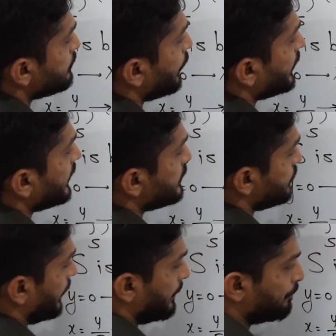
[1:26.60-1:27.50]
is point
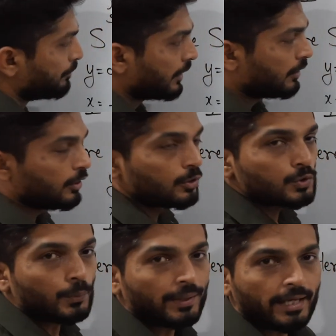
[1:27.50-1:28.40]
x, y.
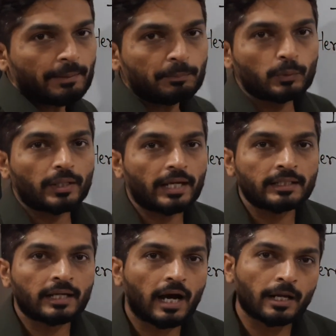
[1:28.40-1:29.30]
So we can put
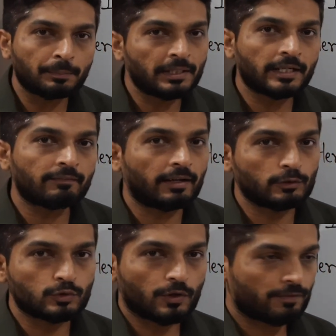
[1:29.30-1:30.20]
any arbitrary
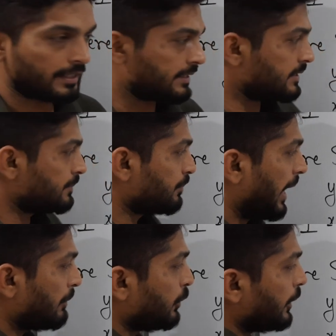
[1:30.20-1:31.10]
values of x.
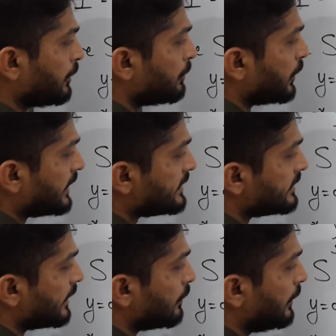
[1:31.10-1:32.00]
I'm going to put x
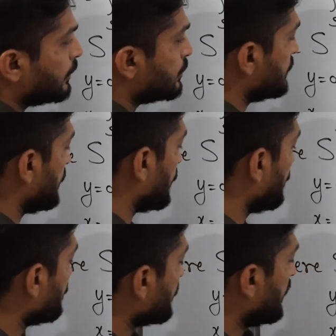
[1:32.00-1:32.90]
is equal to
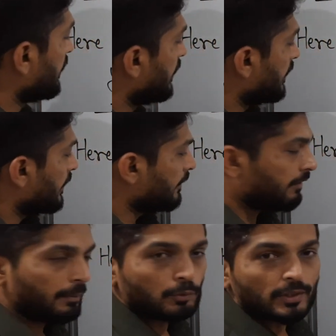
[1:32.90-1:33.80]
0.
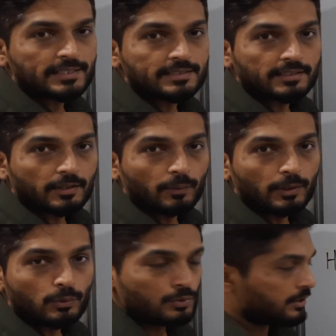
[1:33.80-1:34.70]
If I put x is
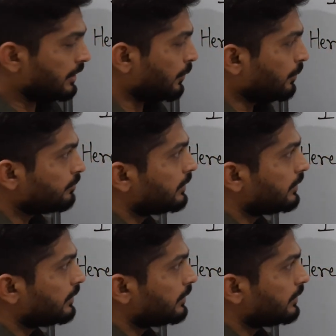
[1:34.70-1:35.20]
equal to 0,